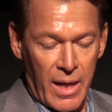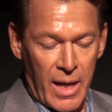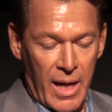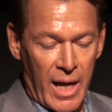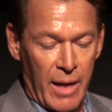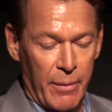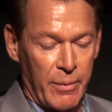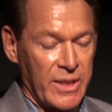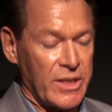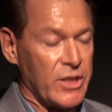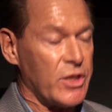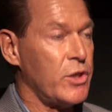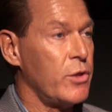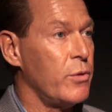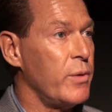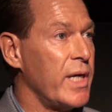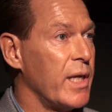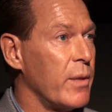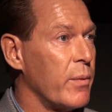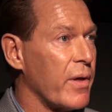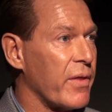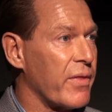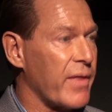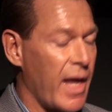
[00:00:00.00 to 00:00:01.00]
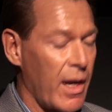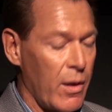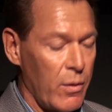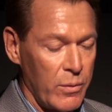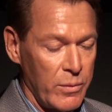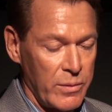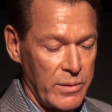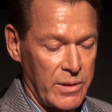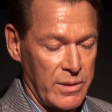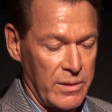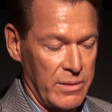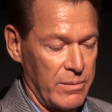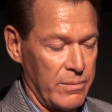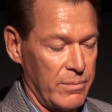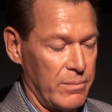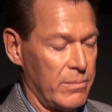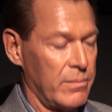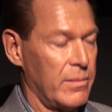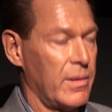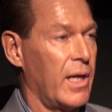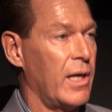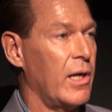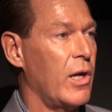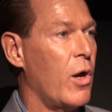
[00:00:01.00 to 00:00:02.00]
I was doing without,
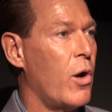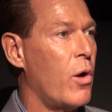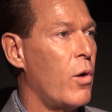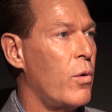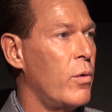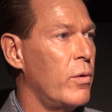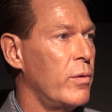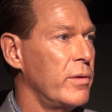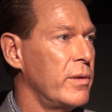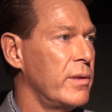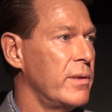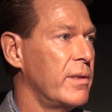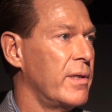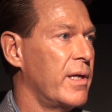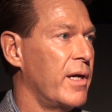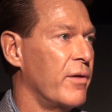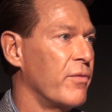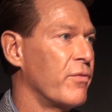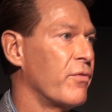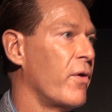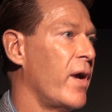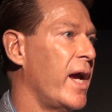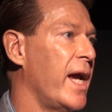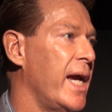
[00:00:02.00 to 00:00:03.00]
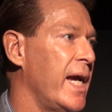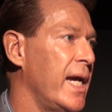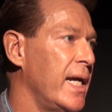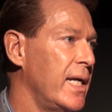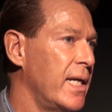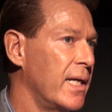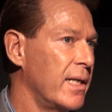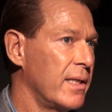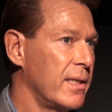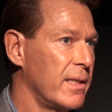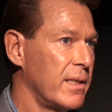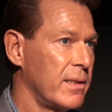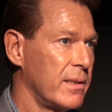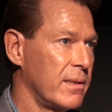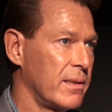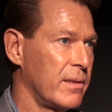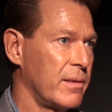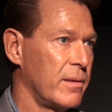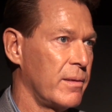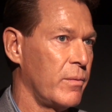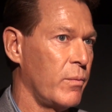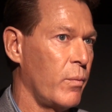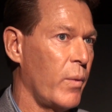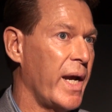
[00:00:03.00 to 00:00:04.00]
alone, afraid,
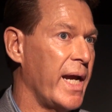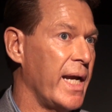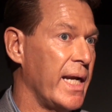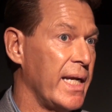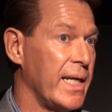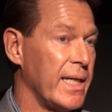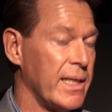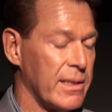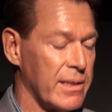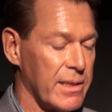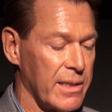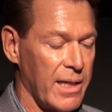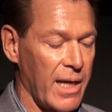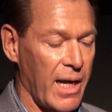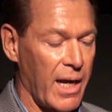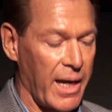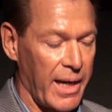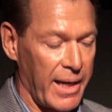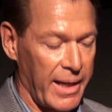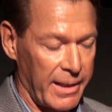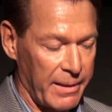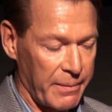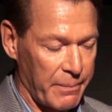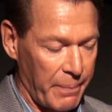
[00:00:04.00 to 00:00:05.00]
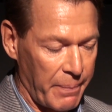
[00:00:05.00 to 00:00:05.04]
waiting to die.